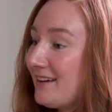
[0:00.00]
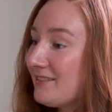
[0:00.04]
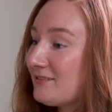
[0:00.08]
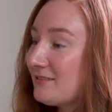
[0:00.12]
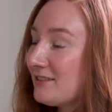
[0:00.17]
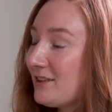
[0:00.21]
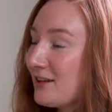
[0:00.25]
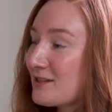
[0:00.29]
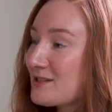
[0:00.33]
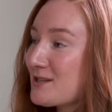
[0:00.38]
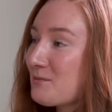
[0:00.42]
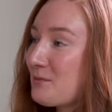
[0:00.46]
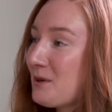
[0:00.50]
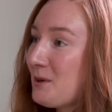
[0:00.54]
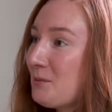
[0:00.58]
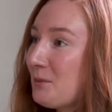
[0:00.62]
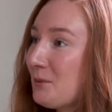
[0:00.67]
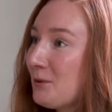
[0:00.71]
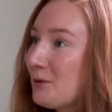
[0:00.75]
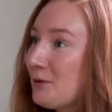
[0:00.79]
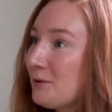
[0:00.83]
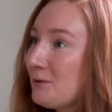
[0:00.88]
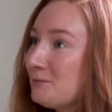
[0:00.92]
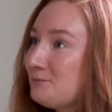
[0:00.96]
Lots of
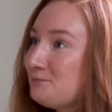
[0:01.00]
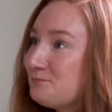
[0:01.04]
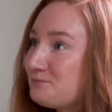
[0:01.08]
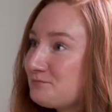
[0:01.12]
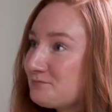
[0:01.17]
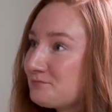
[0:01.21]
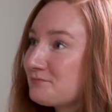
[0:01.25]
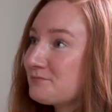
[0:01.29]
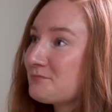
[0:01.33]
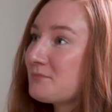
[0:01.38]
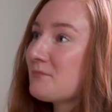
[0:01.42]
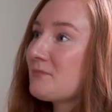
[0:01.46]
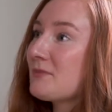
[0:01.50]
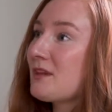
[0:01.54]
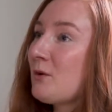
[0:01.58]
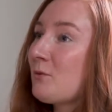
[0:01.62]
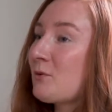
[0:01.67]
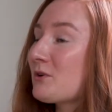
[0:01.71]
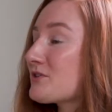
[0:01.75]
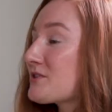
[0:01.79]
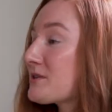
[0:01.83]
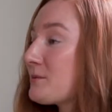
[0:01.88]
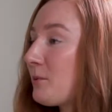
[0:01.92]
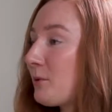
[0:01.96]
people
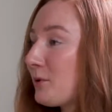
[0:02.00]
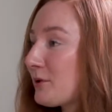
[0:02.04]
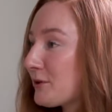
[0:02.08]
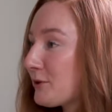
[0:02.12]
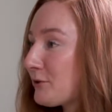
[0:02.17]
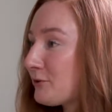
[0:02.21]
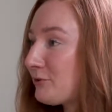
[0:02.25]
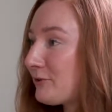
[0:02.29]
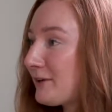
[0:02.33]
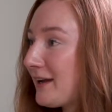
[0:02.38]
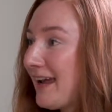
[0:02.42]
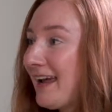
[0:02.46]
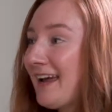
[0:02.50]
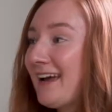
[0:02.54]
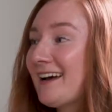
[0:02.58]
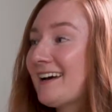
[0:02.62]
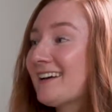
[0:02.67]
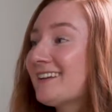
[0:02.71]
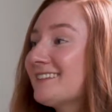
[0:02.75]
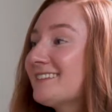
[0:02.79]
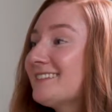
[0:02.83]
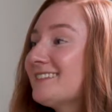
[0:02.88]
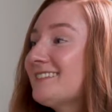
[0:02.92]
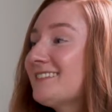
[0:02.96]
were supportive,
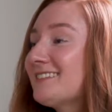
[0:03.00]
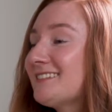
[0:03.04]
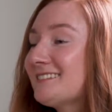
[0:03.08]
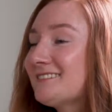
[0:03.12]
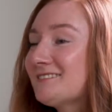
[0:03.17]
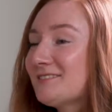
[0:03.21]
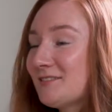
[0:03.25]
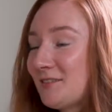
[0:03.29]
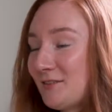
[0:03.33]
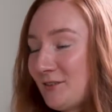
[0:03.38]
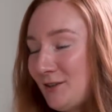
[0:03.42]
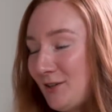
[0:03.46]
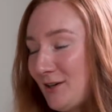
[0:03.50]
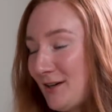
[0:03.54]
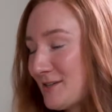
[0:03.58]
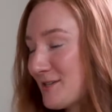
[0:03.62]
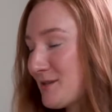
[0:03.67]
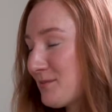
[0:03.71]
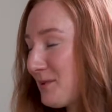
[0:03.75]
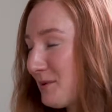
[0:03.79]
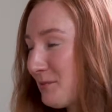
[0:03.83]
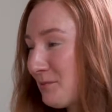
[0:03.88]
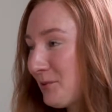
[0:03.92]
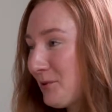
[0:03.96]
and lots
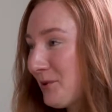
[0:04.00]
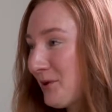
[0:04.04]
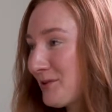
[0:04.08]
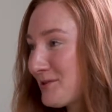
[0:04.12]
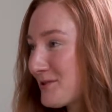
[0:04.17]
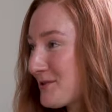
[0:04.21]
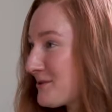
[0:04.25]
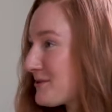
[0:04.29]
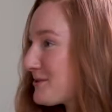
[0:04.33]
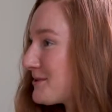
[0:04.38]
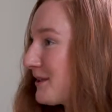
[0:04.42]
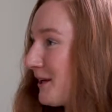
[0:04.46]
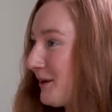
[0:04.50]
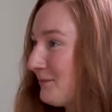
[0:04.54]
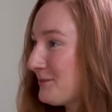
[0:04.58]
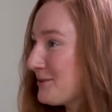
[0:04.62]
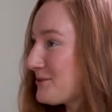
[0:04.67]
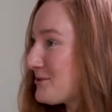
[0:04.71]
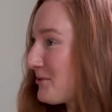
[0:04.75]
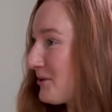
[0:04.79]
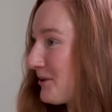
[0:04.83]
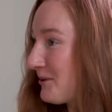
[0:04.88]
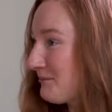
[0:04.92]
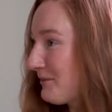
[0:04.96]
of people also slammed the
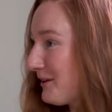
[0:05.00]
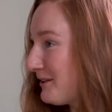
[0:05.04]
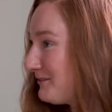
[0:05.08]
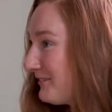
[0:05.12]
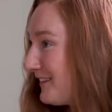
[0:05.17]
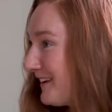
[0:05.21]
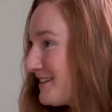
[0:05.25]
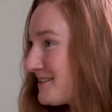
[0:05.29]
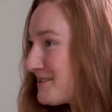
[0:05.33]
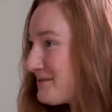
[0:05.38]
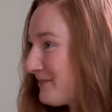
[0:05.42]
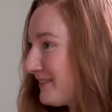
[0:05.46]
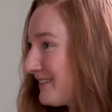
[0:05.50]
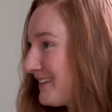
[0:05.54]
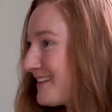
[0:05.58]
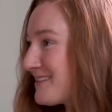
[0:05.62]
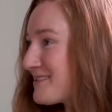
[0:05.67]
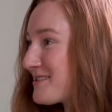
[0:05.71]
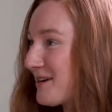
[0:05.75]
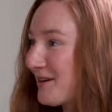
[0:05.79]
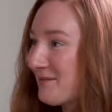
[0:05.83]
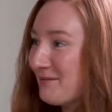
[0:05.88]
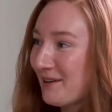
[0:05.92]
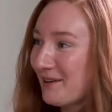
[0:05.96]
door in my face when they
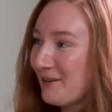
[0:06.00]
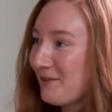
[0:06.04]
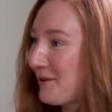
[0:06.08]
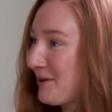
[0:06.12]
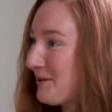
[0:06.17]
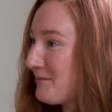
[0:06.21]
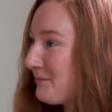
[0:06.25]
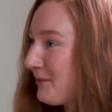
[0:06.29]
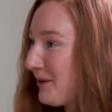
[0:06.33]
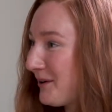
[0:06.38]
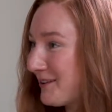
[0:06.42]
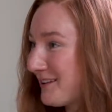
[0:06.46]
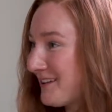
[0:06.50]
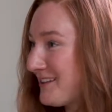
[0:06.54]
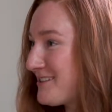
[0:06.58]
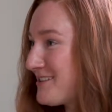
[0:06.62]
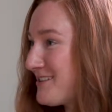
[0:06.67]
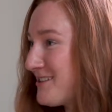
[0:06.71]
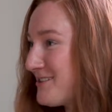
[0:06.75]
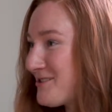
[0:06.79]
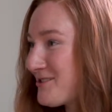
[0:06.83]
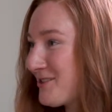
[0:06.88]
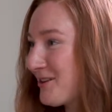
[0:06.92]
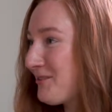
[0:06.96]
saw my Green Party
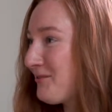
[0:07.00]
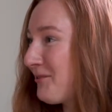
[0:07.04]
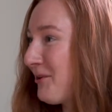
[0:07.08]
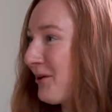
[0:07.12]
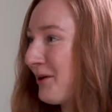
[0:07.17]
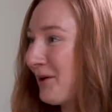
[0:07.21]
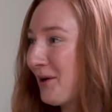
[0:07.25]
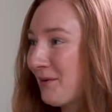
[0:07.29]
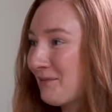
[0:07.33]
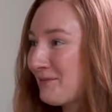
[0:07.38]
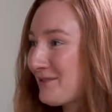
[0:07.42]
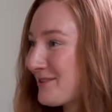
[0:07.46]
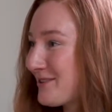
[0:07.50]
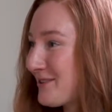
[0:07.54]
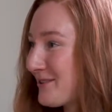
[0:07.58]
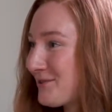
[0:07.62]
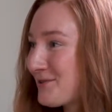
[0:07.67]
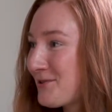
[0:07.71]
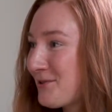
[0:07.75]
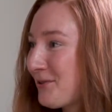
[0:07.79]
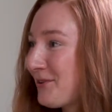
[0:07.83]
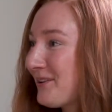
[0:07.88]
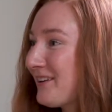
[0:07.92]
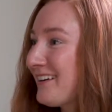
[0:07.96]
t-shirt, walk up to their
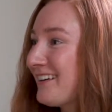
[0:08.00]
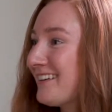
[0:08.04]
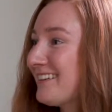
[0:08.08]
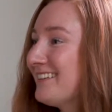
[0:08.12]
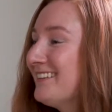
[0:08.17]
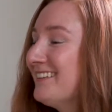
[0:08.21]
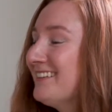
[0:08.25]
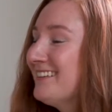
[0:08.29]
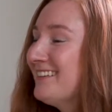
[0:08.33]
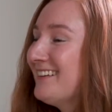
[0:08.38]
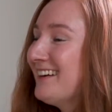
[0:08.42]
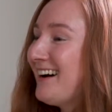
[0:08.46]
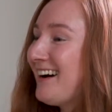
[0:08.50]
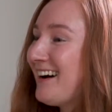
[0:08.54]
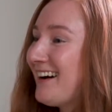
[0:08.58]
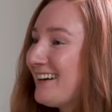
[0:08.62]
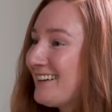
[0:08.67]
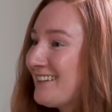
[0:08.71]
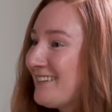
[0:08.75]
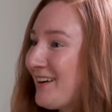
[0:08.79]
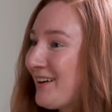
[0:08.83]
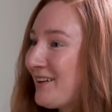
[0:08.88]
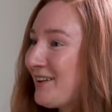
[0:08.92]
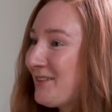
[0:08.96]
door and
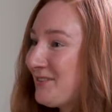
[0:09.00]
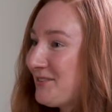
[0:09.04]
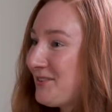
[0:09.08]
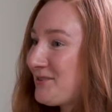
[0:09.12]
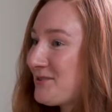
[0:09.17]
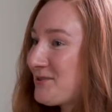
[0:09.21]
knock on their